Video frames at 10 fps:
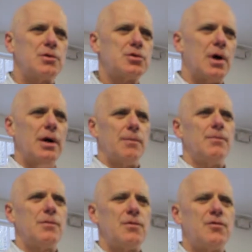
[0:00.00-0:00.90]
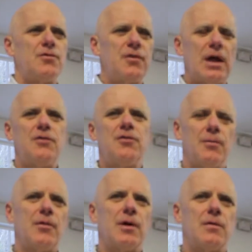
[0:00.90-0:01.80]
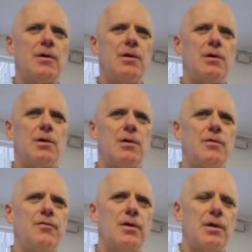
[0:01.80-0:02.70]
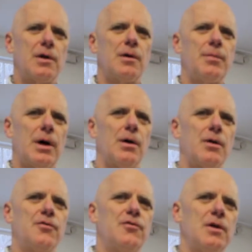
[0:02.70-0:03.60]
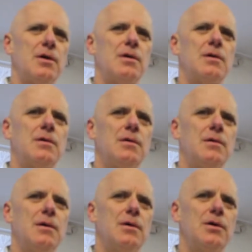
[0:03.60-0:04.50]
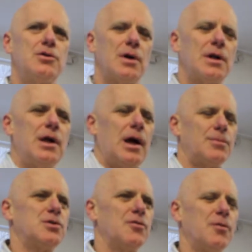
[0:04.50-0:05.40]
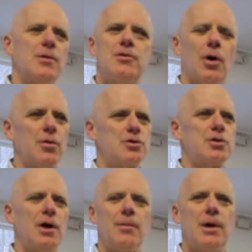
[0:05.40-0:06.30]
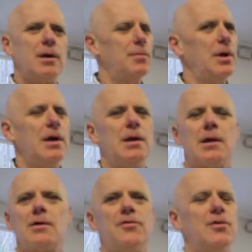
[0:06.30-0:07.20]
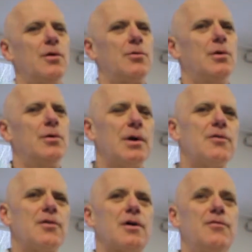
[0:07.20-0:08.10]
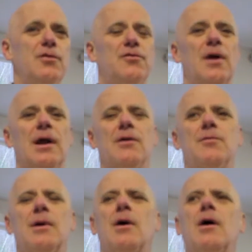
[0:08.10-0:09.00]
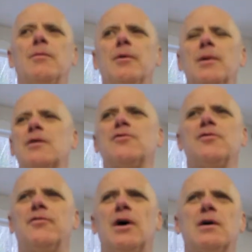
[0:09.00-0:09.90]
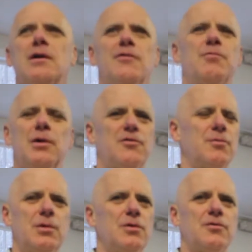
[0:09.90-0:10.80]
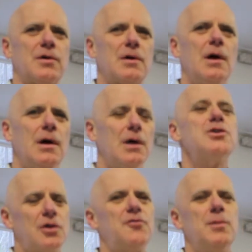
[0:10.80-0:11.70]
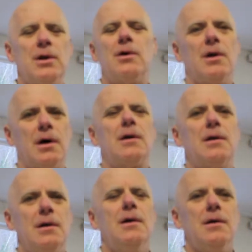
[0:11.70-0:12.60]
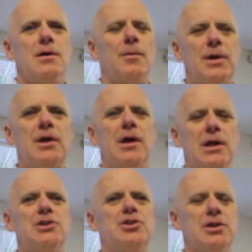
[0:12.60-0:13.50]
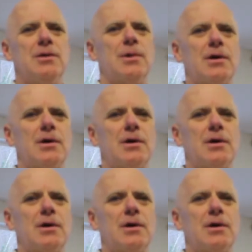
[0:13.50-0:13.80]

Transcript: try to say something you're feeling about a scene. You know, you try to mm-hmm. capture something. Don't try to make a painting because you'll ruin it. It's like if you set out to make, oh, I'm gonna make this evocative piece of music. Mm. Trust me, you're not. Mm. You're gonna be Kenny G